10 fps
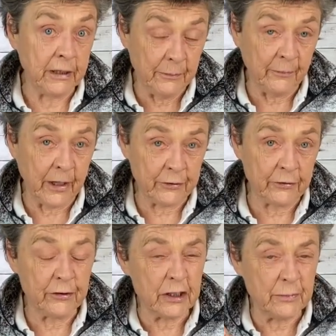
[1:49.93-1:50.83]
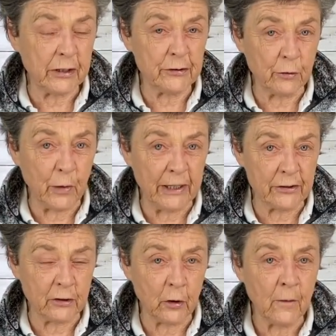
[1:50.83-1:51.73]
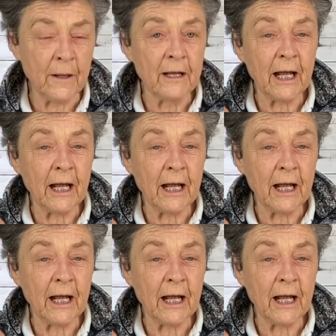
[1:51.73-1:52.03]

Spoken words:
hip fracture, just because your weight is low,